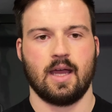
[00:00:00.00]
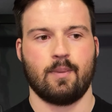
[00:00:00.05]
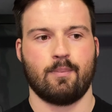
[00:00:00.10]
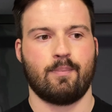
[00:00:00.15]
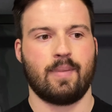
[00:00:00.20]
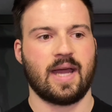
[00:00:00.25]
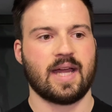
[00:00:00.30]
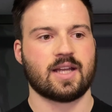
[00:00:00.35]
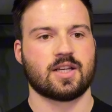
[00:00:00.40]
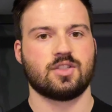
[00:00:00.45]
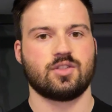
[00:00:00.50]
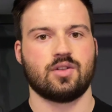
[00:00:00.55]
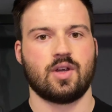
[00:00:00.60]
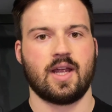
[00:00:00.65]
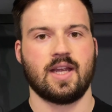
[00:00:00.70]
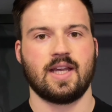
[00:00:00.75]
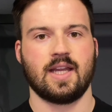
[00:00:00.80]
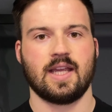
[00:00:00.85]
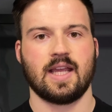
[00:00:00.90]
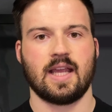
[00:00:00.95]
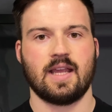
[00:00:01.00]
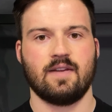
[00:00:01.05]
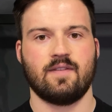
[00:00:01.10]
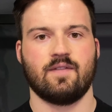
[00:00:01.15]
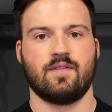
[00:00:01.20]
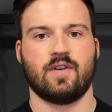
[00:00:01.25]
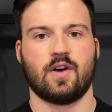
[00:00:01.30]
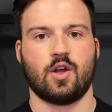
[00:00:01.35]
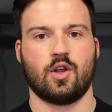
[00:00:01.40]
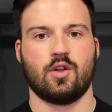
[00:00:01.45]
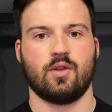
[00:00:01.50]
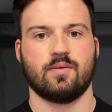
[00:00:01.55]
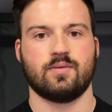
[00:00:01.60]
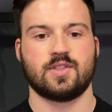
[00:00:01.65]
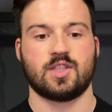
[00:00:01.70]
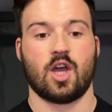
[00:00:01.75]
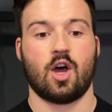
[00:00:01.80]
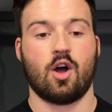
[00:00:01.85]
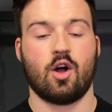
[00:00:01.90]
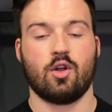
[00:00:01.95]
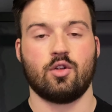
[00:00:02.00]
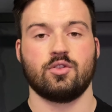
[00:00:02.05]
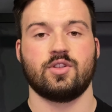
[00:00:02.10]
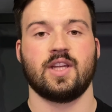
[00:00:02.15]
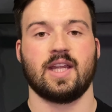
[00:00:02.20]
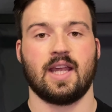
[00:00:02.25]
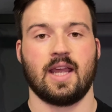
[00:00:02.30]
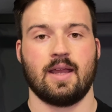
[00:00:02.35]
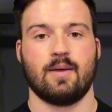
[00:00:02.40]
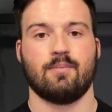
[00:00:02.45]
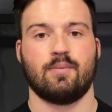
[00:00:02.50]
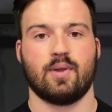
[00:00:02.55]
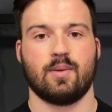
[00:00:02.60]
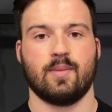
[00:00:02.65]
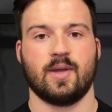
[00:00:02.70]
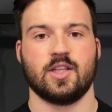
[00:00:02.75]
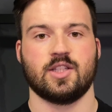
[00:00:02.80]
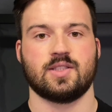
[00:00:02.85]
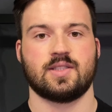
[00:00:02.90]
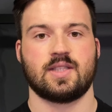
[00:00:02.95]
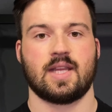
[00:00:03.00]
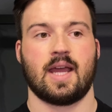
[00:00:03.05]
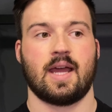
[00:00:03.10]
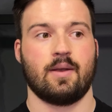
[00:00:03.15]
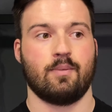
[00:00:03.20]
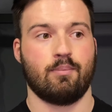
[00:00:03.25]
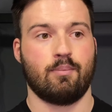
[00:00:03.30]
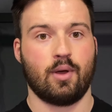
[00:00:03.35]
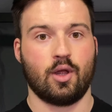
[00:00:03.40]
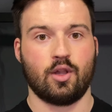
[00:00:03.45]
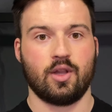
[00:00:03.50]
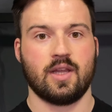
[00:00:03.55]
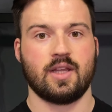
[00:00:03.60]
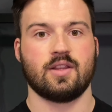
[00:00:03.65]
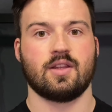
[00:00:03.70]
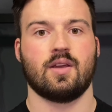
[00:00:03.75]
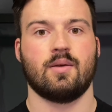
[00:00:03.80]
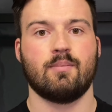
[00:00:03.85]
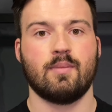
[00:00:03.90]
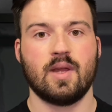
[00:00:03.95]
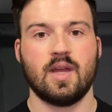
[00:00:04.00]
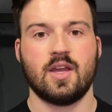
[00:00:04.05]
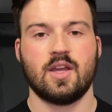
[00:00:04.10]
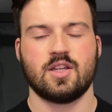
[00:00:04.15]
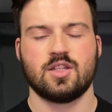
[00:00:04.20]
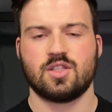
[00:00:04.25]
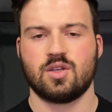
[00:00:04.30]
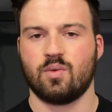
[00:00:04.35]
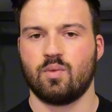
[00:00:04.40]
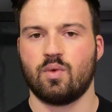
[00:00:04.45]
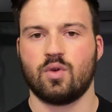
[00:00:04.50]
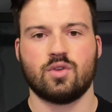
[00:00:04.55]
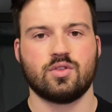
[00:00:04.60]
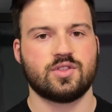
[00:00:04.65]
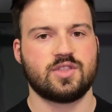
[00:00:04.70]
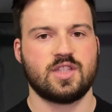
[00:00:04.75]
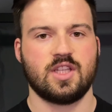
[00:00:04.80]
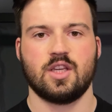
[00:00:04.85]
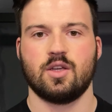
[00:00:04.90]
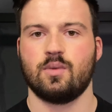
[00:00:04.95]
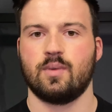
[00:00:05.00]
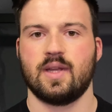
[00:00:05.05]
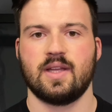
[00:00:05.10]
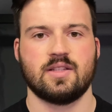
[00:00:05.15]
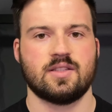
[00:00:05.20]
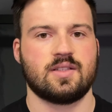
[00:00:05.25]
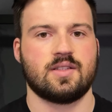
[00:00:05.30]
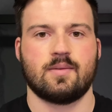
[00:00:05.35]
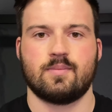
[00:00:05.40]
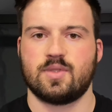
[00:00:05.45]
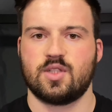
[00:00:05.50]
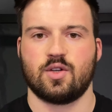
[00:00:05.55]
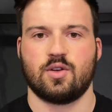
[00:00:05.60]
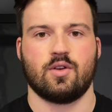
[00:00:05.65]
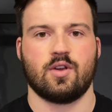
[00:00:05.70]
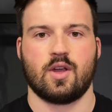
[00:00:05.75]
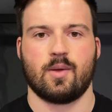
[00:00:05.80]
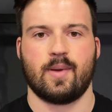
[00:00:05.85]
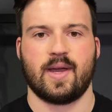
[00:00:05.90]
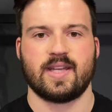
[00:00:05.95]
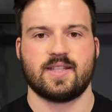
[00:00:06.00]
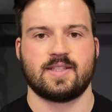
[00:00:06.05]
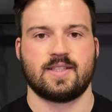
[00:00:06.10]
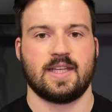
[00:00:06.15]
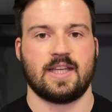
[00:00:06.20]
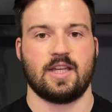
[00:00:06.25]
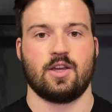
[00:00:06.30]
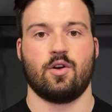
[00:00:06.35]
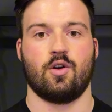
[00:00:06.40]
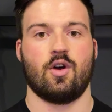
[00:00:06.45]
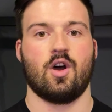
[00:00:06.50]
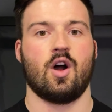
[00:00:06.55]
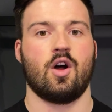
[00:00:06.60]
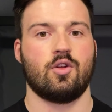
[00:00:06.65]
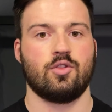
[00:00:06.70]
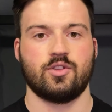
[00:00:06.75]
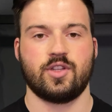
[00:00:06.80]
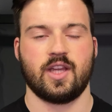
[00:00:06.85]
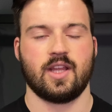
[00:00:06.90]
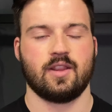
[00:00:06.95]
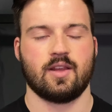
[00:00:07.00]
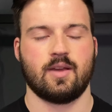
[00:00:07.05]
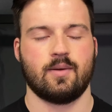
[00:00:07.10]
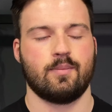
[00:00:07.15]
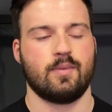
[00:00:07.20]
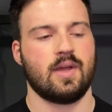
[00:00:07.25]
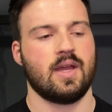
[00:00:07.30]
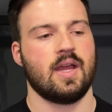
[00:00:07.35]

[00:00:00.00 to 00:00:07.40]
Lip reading: Back training involves holding implements and pulling them towards you in some sort of capacity or holding them.